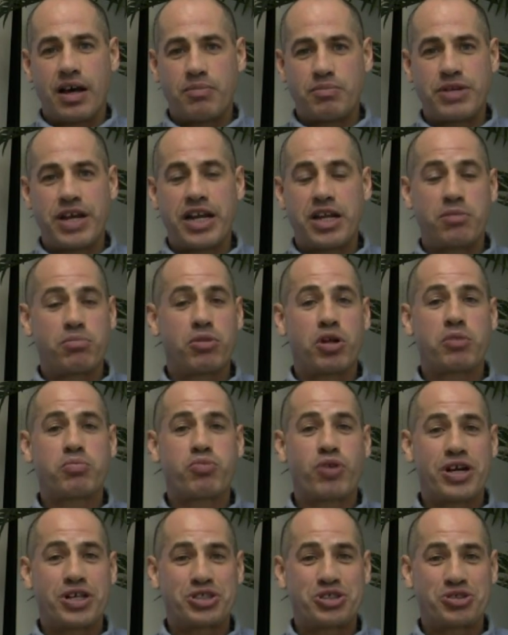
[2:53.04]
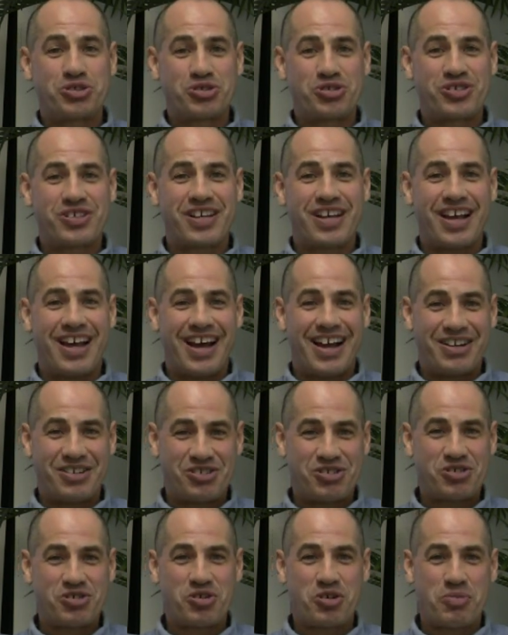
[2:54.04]
obtaining blood pressures on
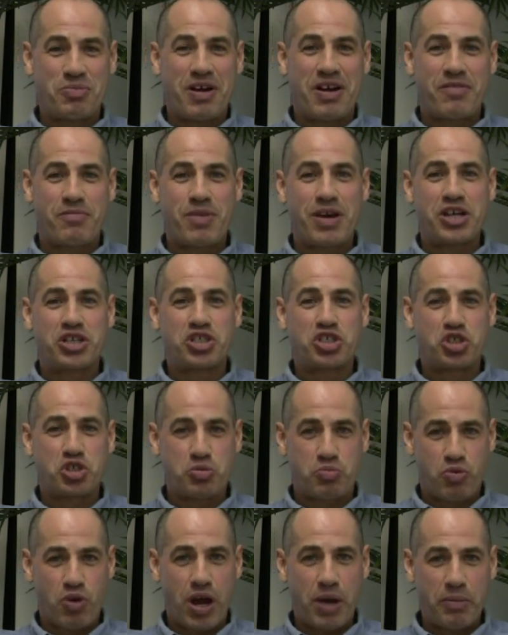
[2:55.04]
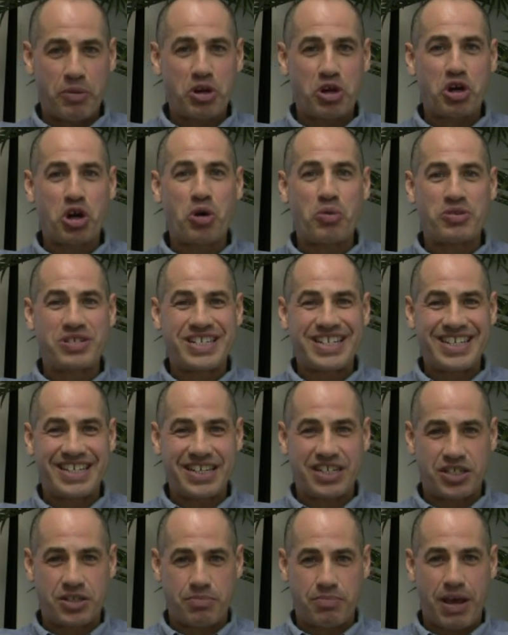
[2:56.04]
a certain amount of patients, you probably are going to
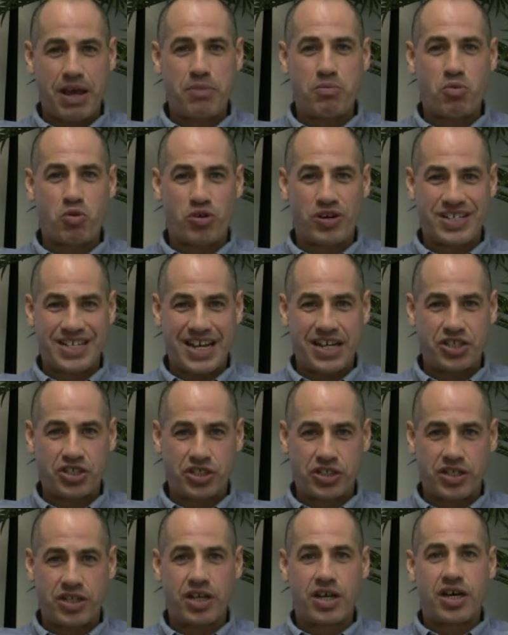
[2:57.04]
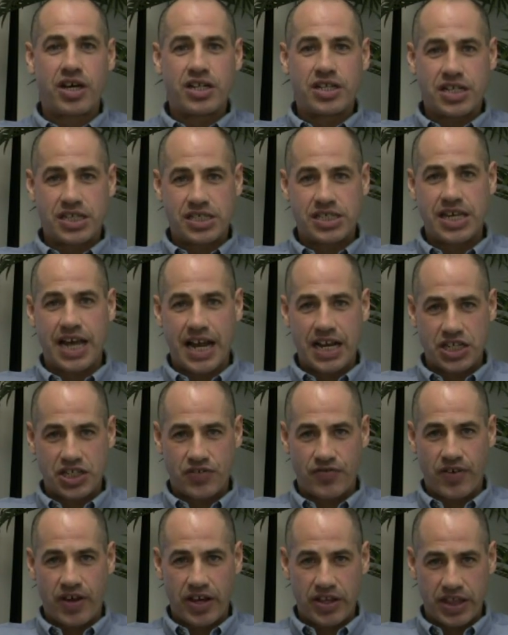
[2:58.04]
need to pay more attention to
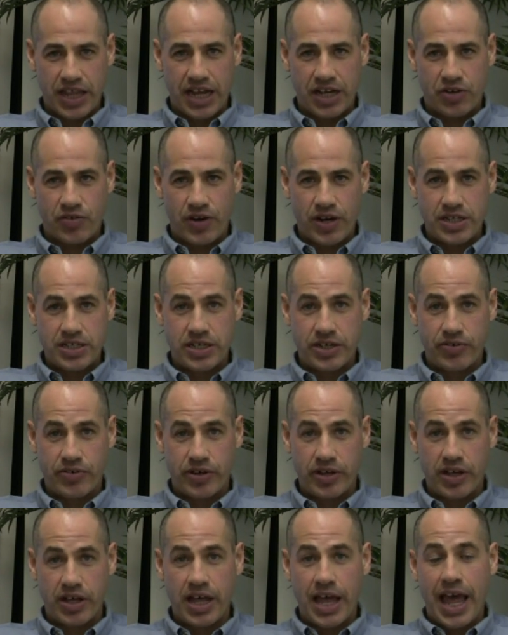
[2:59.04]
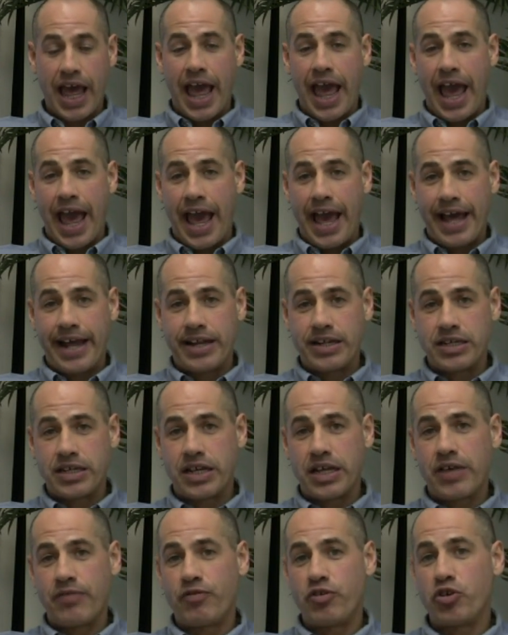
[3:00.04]
satisfying that criteria.
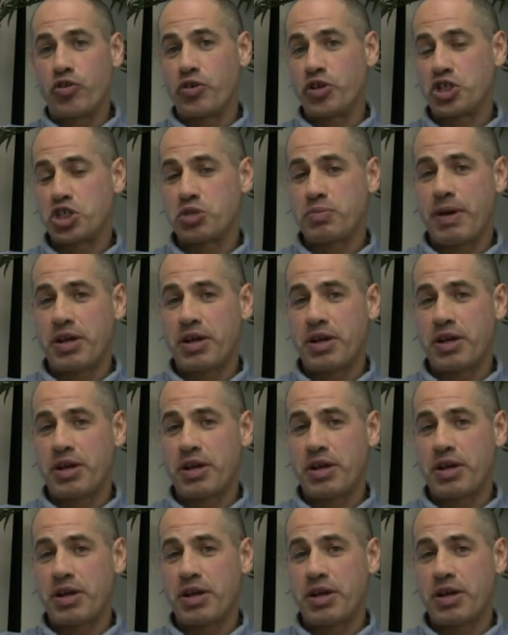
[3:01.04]
And if you're in a